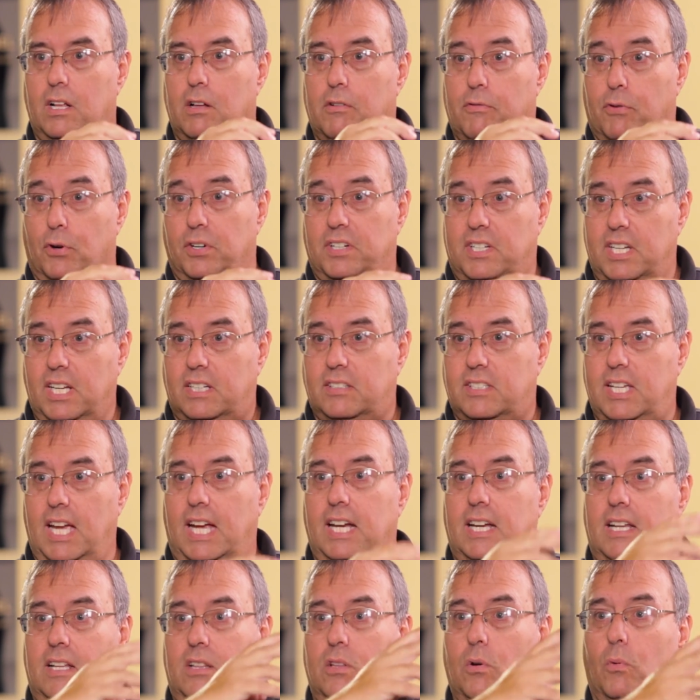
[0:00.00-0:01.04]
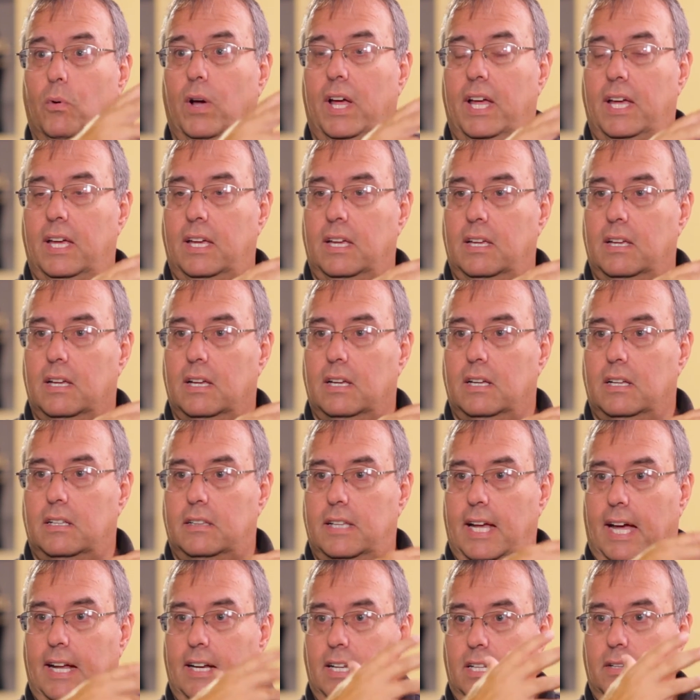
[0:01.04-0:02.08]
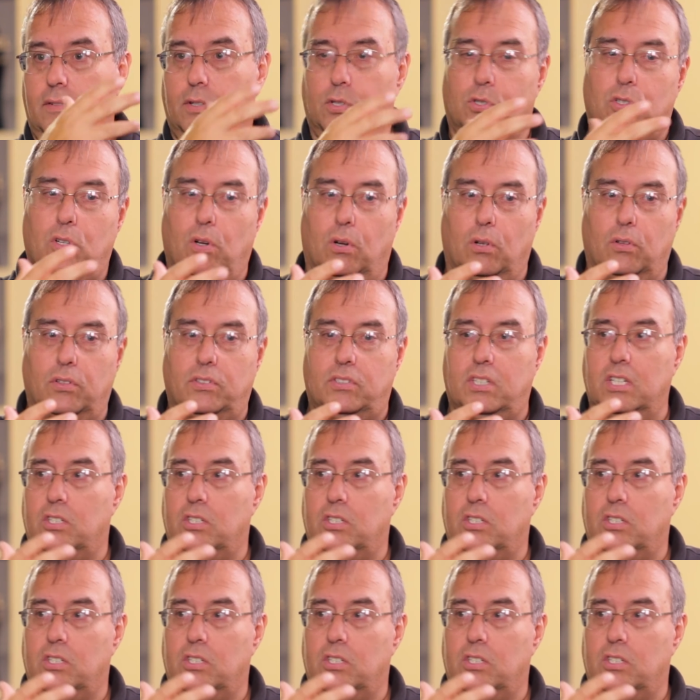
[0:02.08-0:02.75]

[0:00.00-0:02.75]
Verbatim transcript: for dictating the way that individuals.